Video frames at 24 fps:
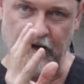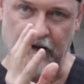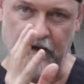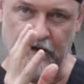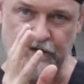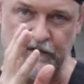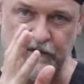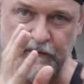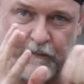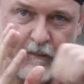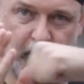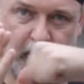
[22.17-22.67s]
it
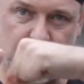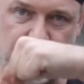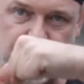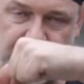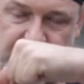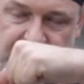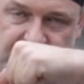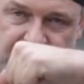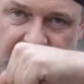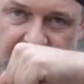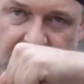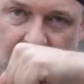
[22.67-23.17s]
just
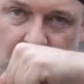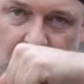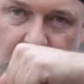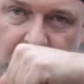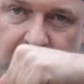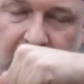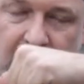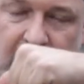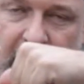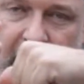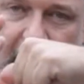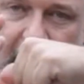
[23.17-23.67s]
pushes out
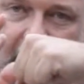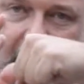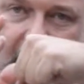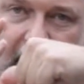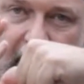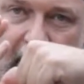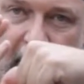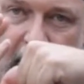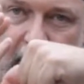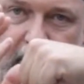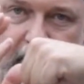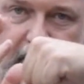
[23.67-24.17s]
and
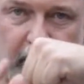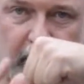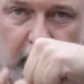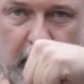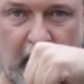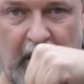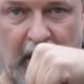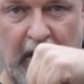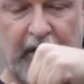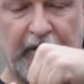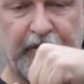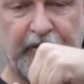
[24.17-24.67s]
now your
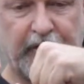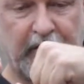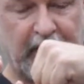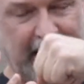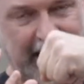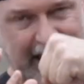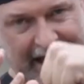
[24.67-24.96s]
breast